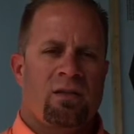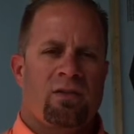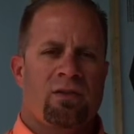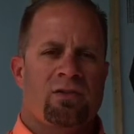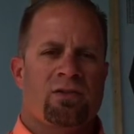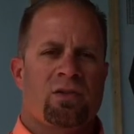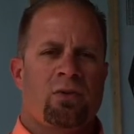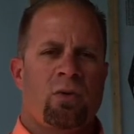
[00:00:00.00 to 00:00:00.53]

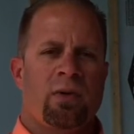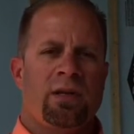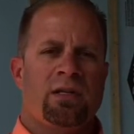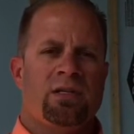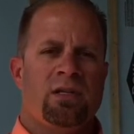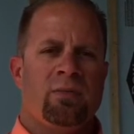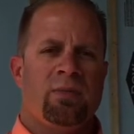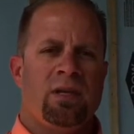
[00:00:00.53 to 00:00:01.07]
There's
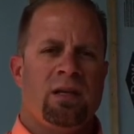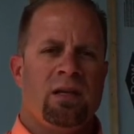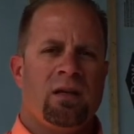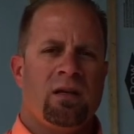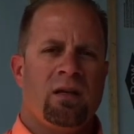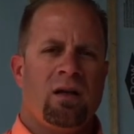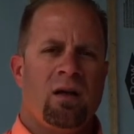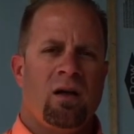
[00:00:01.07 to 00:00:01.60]
going to
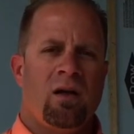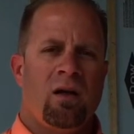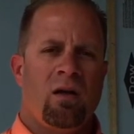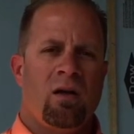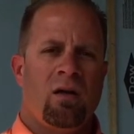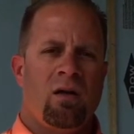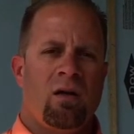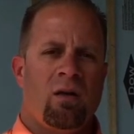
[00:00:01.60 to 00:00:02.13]
be
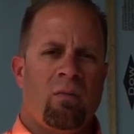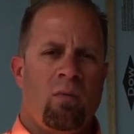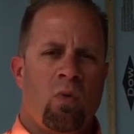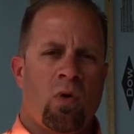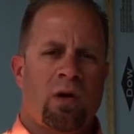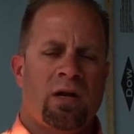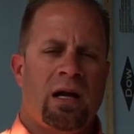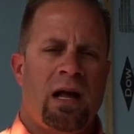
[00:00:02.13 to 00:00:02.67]

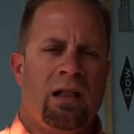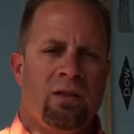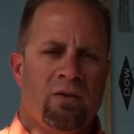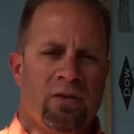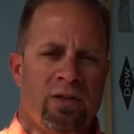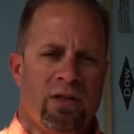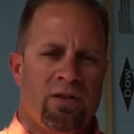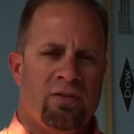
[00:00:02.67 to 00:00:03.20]
more
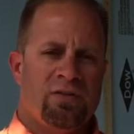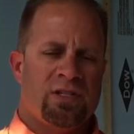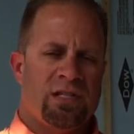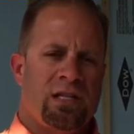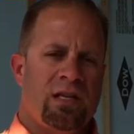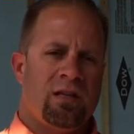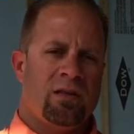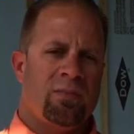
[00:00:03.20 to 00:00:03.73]
color than you've
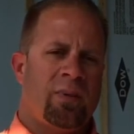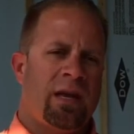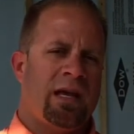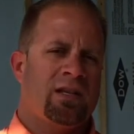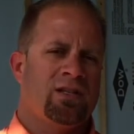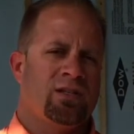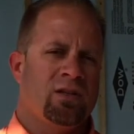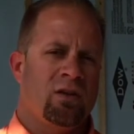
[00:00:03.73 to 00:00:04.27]
seen in the
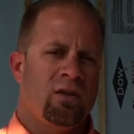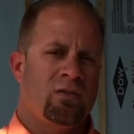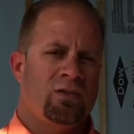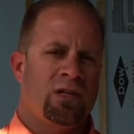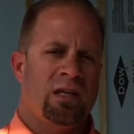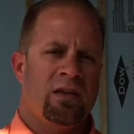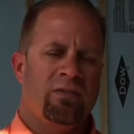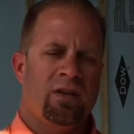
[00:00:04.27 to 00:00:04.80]
past though
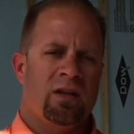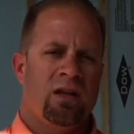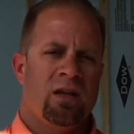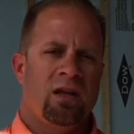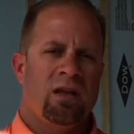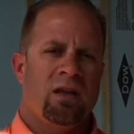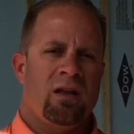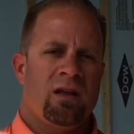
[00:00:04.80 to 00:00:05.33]
to give it
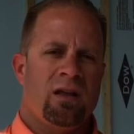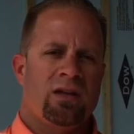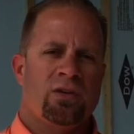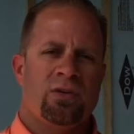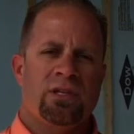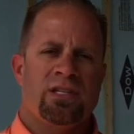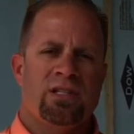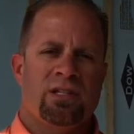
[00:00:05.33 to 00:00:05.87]

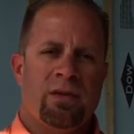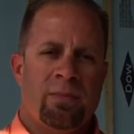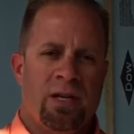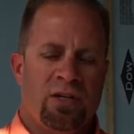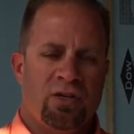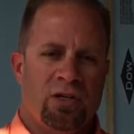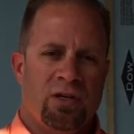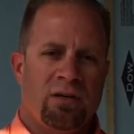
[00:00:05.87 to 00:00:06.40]
increased
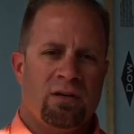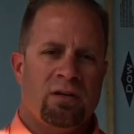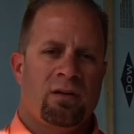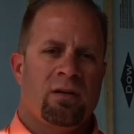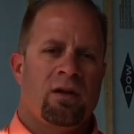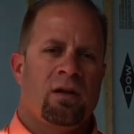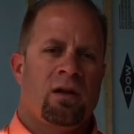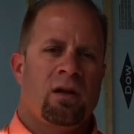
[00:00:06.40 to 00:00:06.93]
dimension.
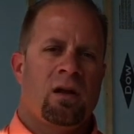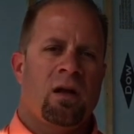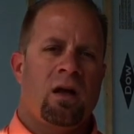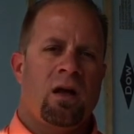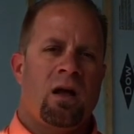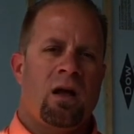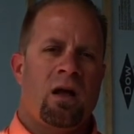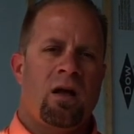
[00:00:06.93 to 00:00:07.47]

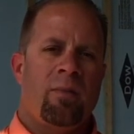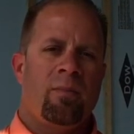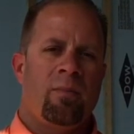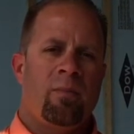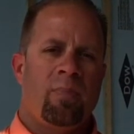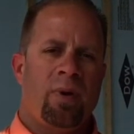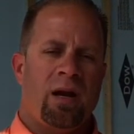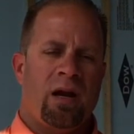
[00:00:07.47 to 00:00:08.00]

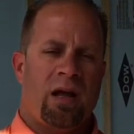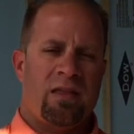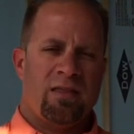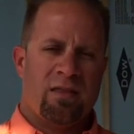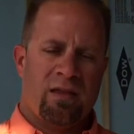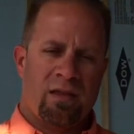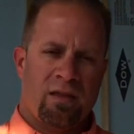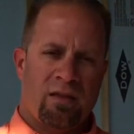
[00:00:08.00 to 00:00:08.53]
Um, but I
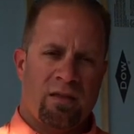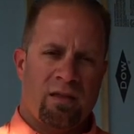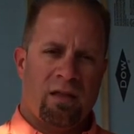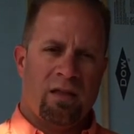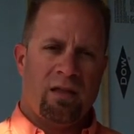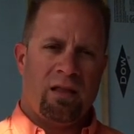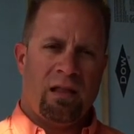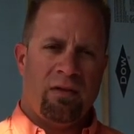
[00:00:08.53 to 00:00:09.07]
think
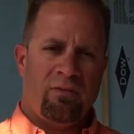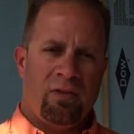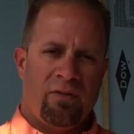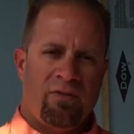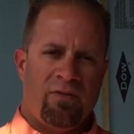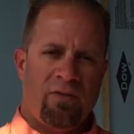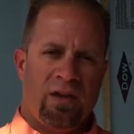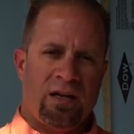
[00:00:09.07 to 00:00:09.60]
the level
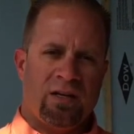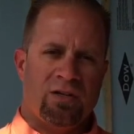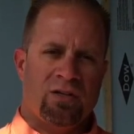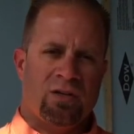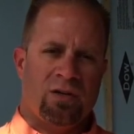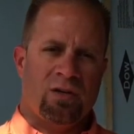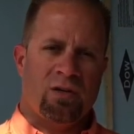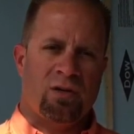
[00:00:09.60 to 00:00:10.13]
of finish